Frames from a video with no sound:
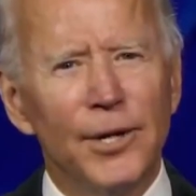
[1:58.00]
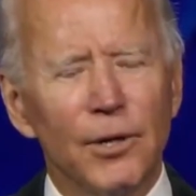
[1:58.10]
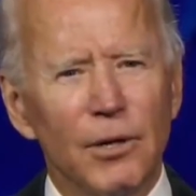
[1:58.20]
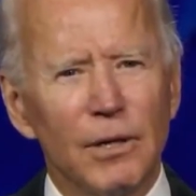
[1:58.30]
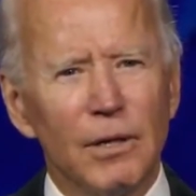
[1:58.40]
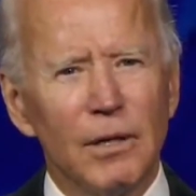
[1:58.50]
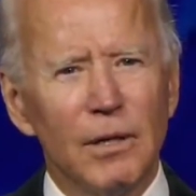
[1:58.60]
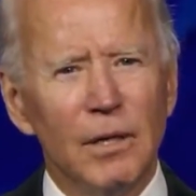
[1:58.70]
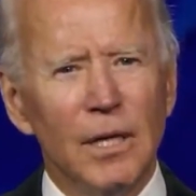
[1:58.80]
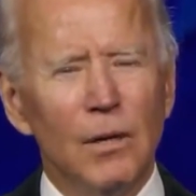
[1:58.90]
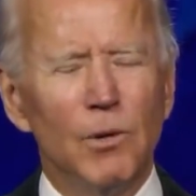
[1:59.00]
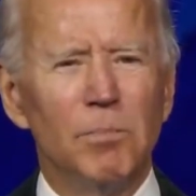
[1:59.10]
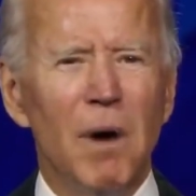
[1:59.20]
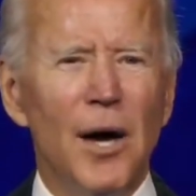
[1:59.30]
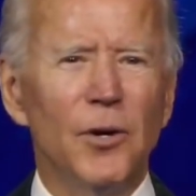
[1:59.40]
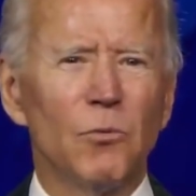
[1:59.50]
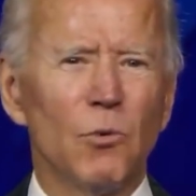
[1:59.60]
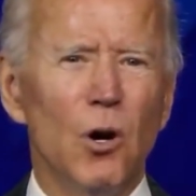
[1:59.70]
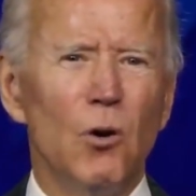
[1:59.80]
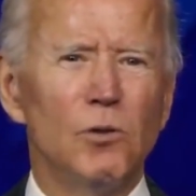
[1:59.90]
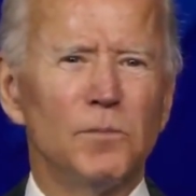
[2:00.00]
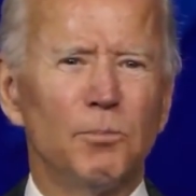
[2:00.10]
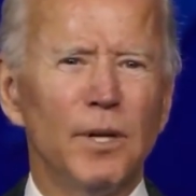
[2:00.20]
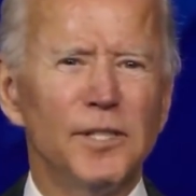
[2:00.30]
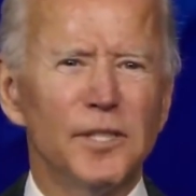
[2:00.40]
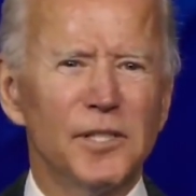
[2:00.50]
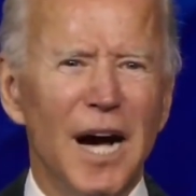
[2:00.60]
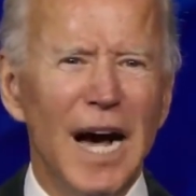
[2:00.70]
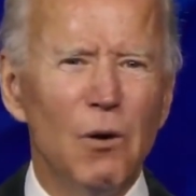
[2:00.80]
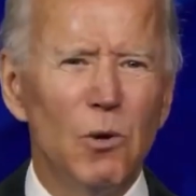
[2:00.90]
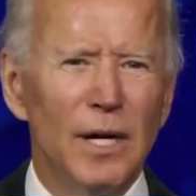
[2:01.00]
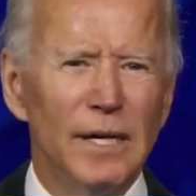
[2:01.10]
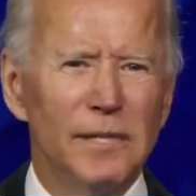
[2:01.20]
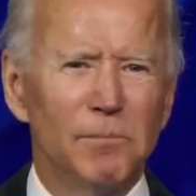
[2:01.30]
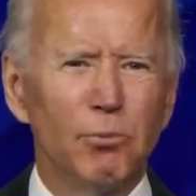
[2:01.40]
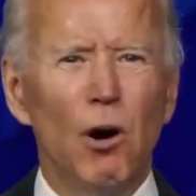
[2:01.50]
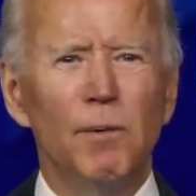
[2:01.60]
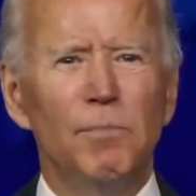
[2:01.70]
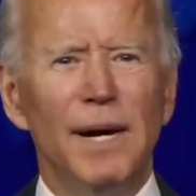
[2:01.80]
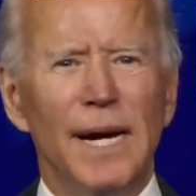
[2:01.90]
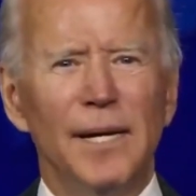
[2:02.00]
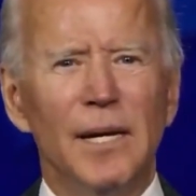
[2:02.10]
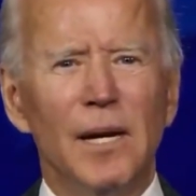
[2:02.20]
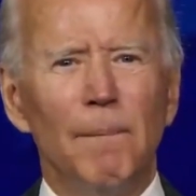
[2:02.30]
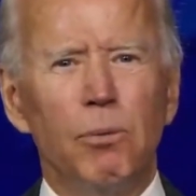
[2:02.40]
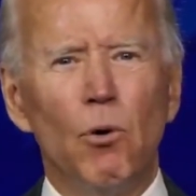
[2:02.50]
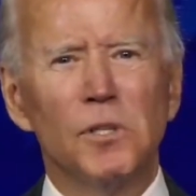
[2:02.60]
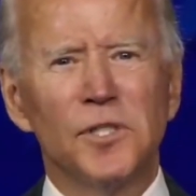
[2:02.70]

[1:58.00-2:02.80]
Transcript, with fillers: has more time to make use of your investment, so overall, longer loans provide